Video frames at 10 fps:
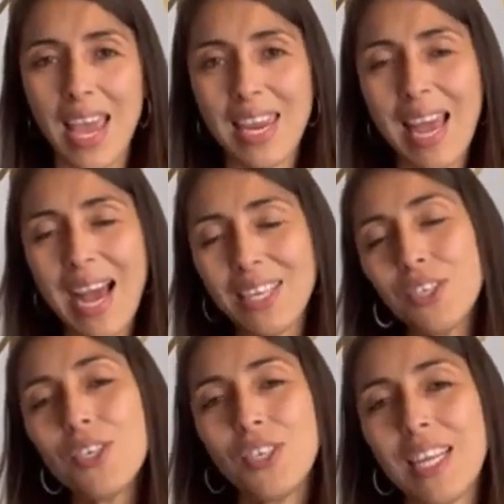and
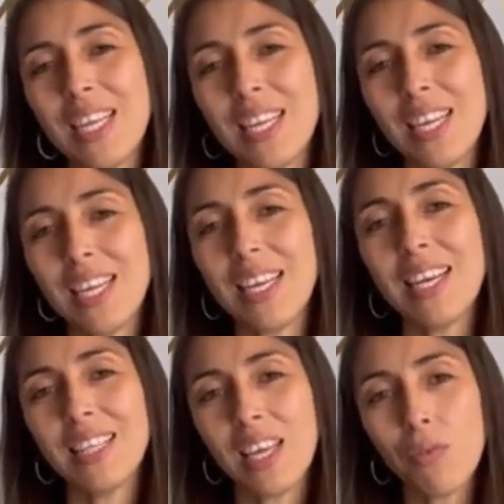
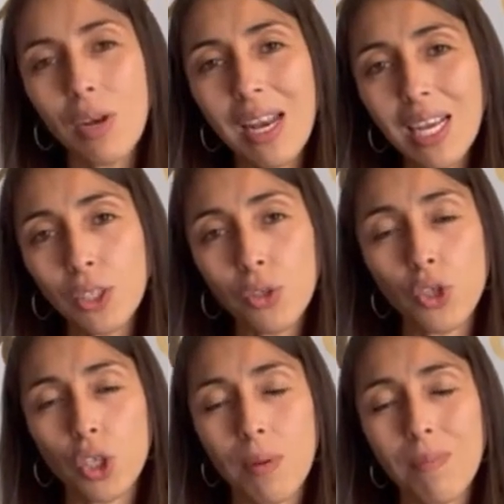understanding the
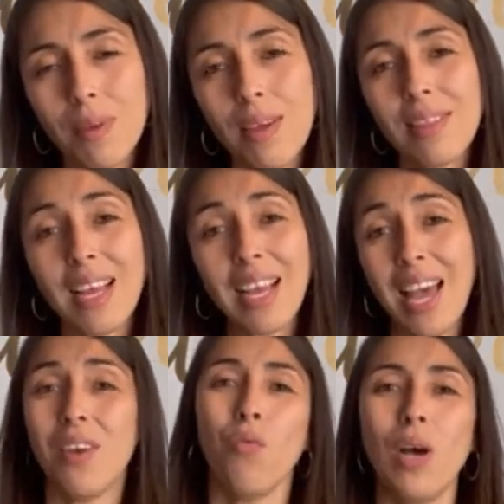relationship that
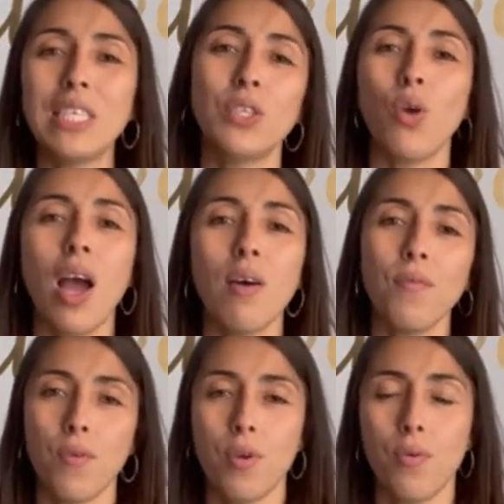God wants to
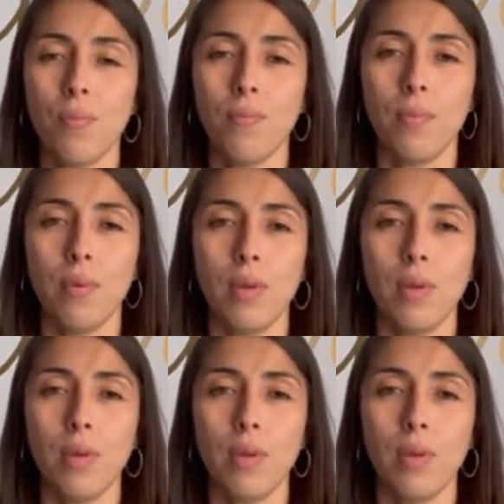have for you.